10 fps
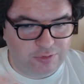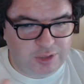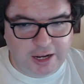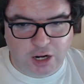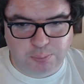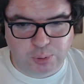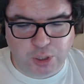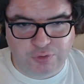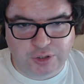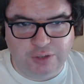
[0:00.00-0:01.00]
They are
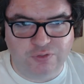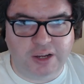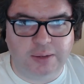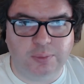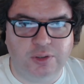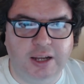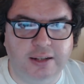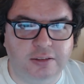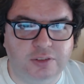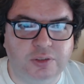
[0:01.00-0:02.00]
perfectly fine with that.
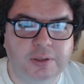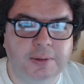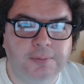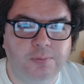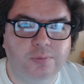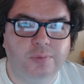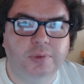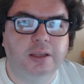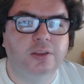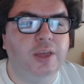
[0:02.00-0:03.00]

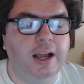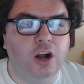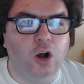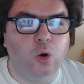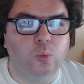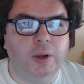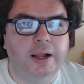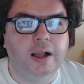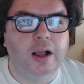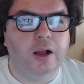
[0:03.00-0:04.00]
They are oh
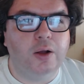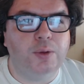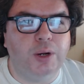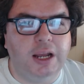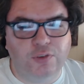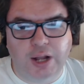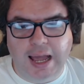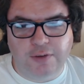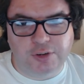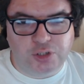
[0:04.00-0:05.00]
like in whatever
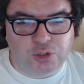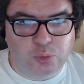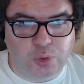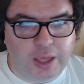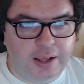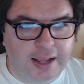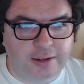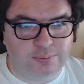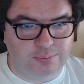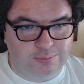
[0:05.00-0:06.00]
avenue they get
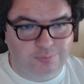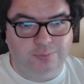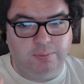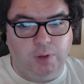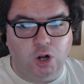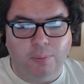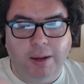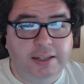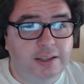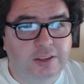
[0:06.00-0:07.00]
our
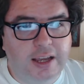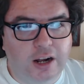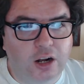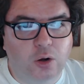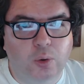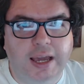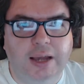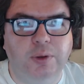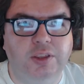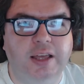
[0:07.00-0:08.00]
money, they are okay
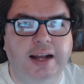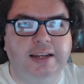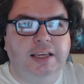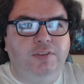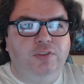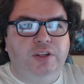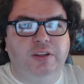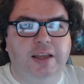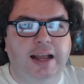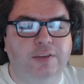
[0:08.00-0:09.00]
with that. Even if it
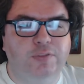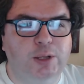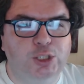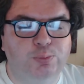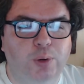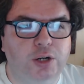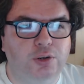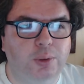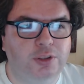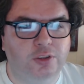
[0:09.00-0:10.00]
and if it means
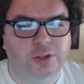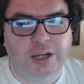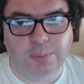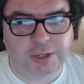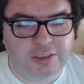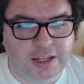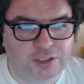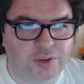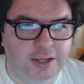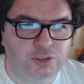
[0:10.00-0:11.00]
partnering with the other company, that's
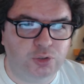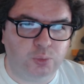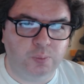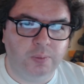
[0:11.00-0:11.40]
fine too.